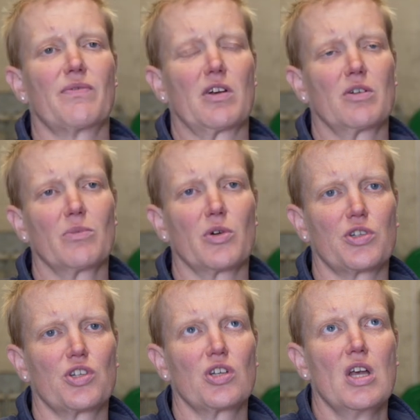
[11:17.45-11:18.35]
very
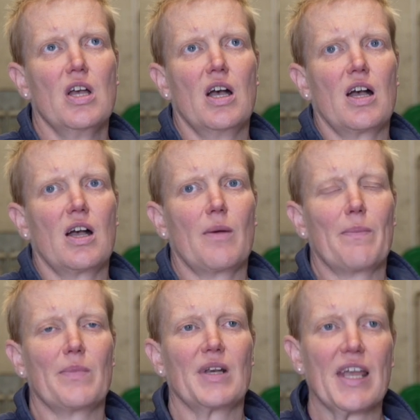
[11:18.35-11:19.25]
much
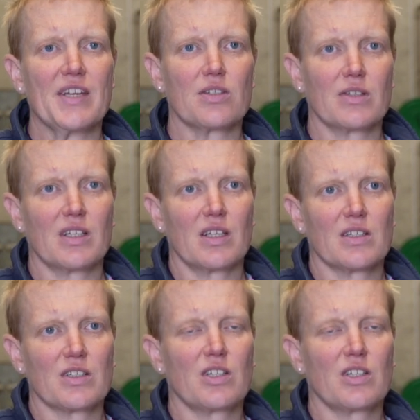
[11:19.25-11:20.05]
later in the years.